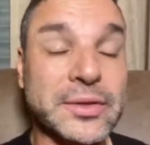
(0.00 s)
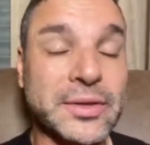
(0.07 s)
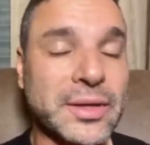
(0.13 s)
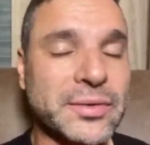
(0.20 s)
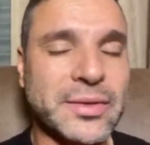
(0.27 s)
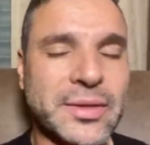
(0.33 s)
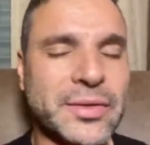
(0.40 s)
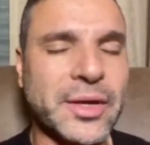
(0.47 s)

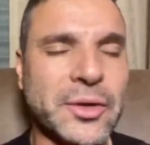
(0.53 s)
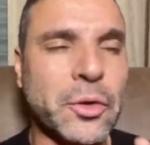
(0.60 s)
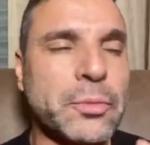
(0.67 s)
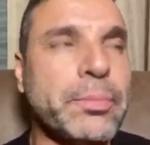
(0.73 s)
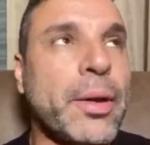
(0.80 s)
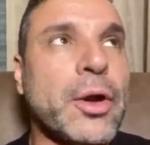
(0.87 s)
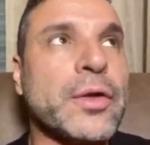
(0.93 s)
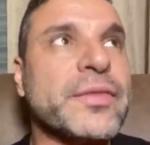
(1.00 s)
they're not
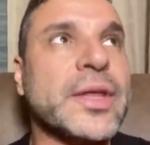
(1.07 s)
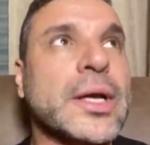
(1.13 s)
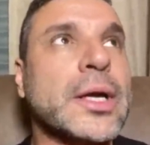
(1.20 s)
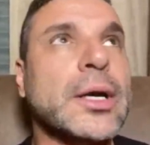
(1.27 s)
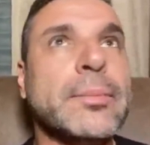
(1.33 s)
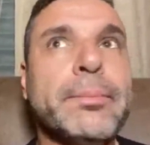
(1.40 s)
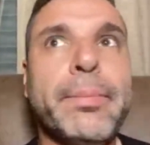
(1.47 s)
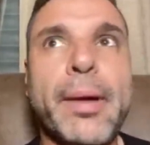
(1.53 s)
part of the
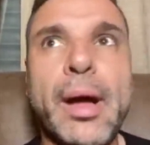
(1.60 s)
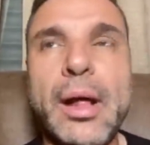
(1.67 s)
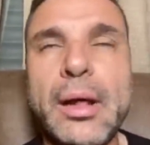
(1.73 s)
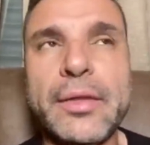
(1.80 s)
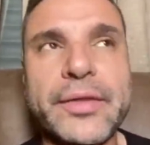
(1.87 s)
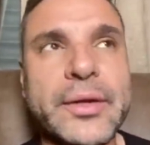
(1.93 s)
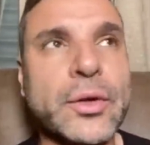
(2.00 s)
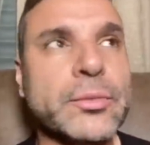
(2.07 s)
cabal.
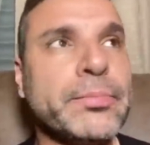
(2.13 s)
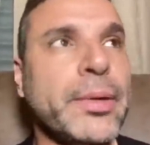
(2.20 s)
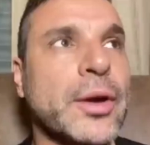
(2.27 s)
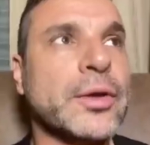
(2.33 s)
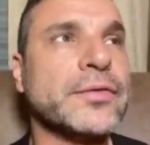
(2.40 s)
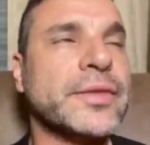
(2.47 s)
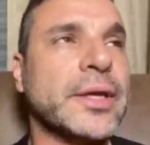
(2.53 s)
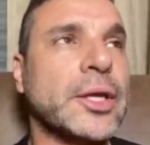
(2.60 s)
They're not part
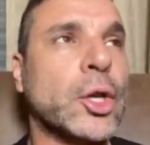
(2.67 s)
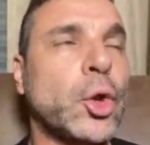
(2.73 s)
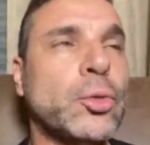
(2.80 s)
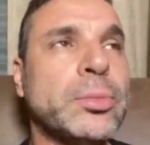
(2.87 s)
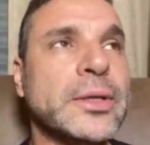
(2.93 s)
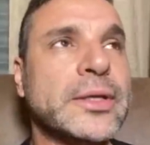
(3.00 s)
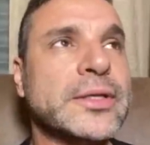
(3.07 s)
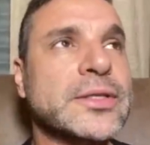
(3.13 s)
of the
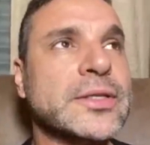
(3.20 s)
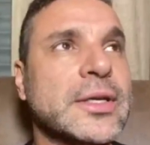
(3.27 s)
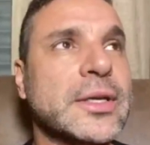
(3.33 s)
globalist